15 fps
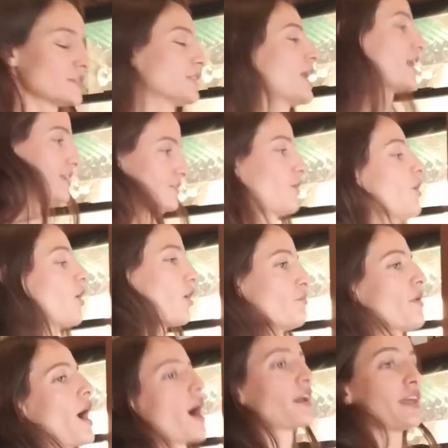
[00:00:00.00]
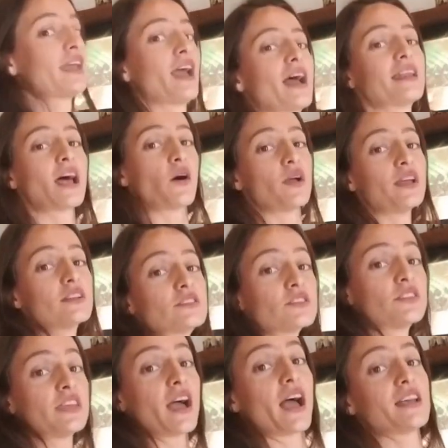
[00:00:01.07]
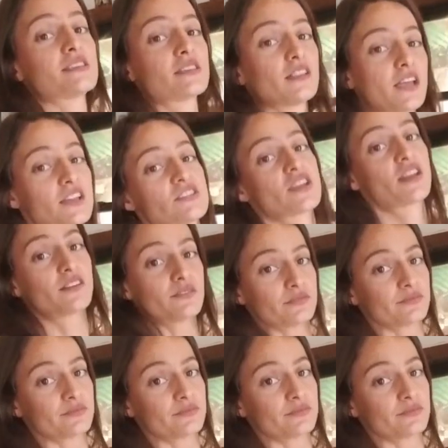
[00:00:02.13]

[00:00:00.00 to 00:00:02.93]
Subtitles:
letting the whole body, and now into the isolation.